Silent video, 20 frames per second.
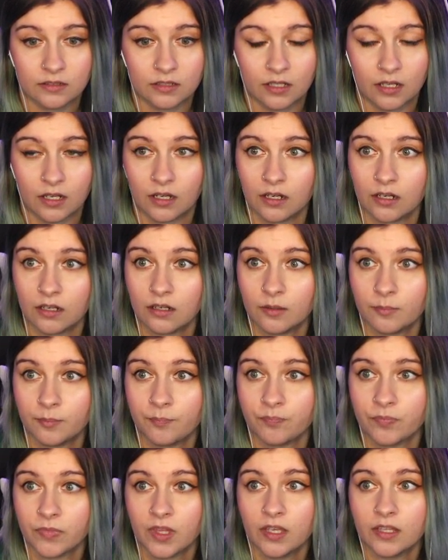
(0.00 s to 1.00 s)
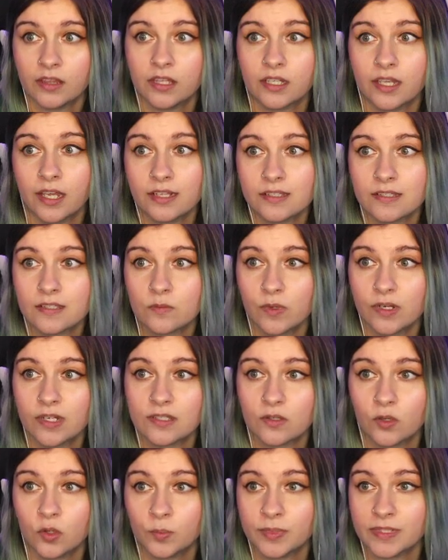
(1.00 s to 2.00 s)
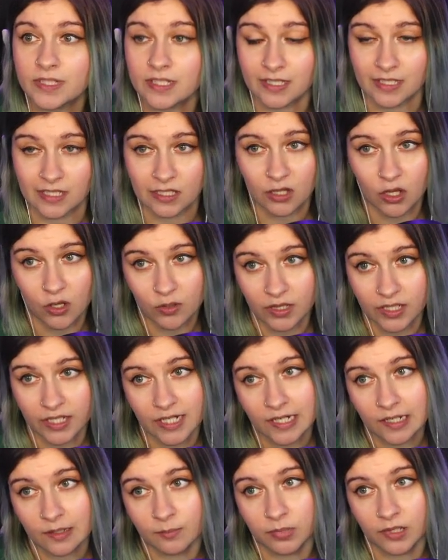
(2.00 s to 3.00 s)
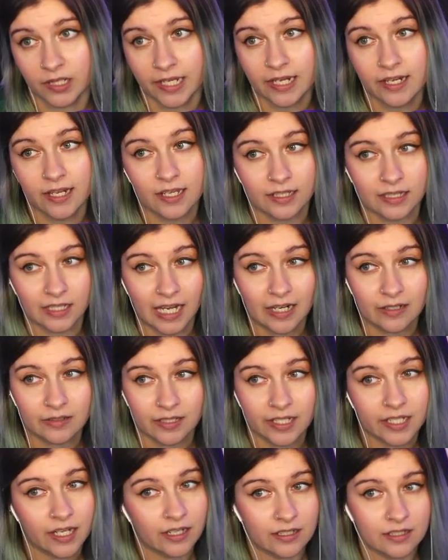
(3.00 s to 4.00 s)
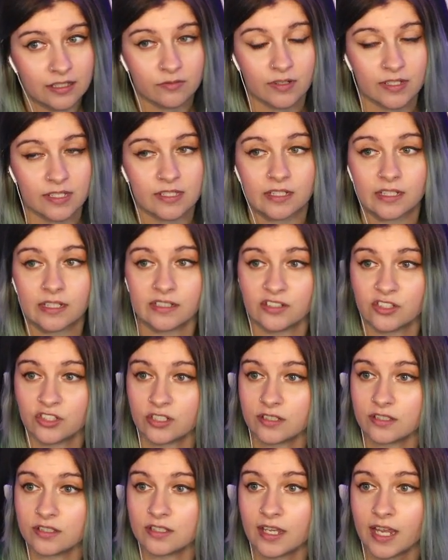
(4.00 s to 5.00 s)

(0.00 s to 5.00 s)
The gate swings open slowly, complaining loudly on its rusty hinges.